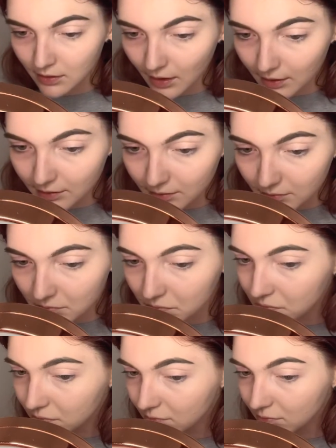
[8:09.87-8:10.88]
Kind of,
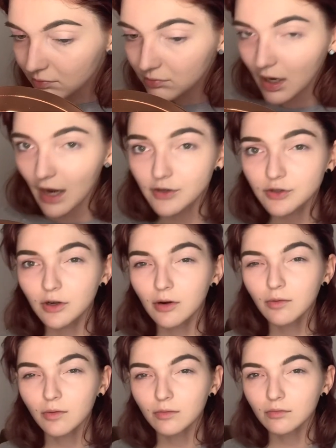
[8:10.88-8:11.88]
I
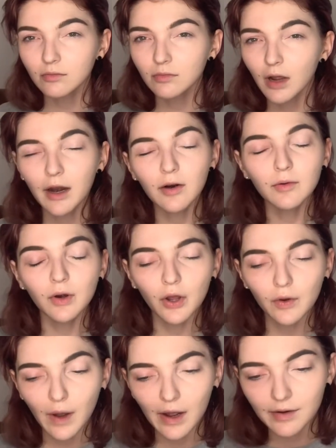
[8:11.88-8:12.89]
don't, I don't
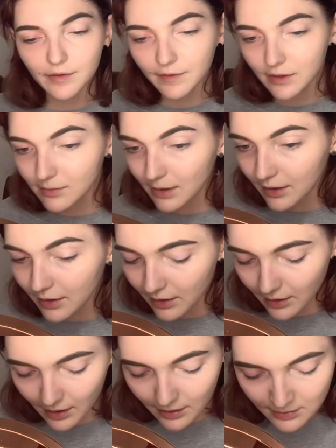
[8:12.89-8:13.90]
know how I feel about it
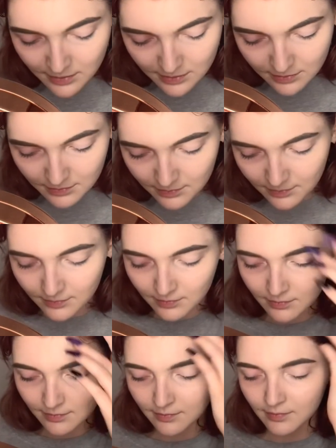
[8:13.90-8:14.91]
yet.
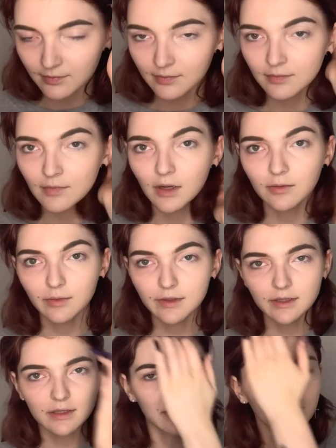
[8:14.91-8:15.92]
We'll
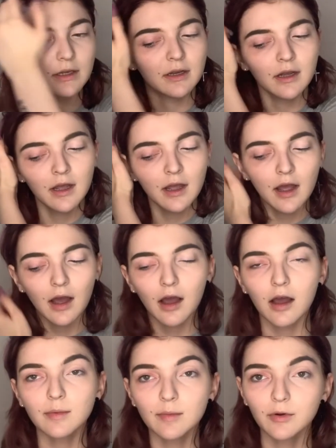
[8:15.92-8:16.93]
see.
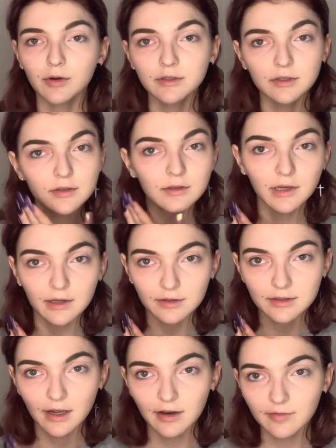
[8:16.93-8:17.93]
Um, I'm going to do the other
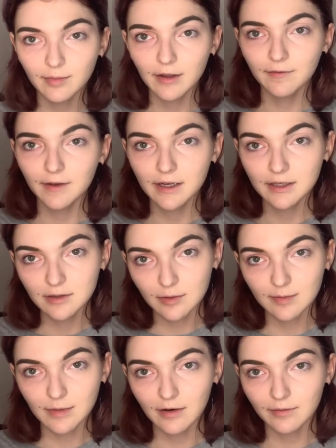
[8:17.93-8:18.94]
side of my face
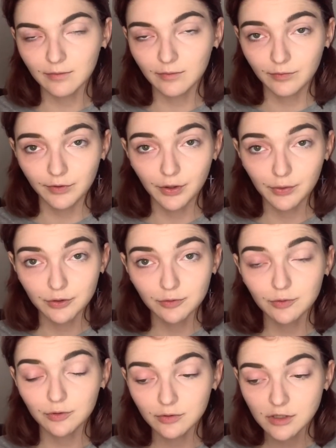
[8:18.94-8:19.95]
with my
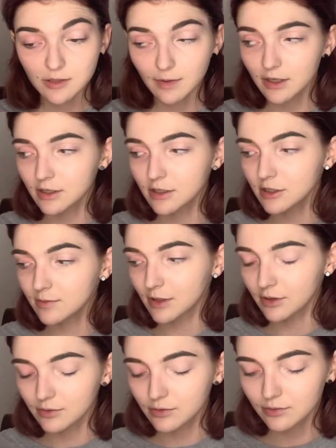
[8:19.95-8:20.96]
usual sponge, my
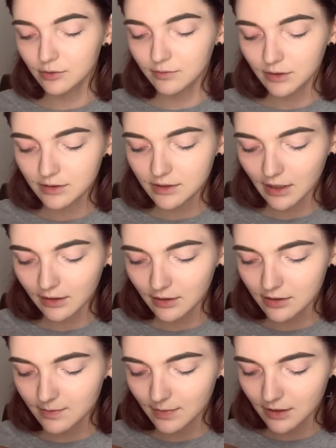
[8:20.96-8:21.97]
usual Real
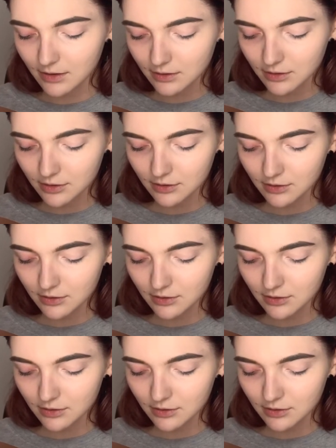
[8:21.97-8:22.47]
Technique sponge,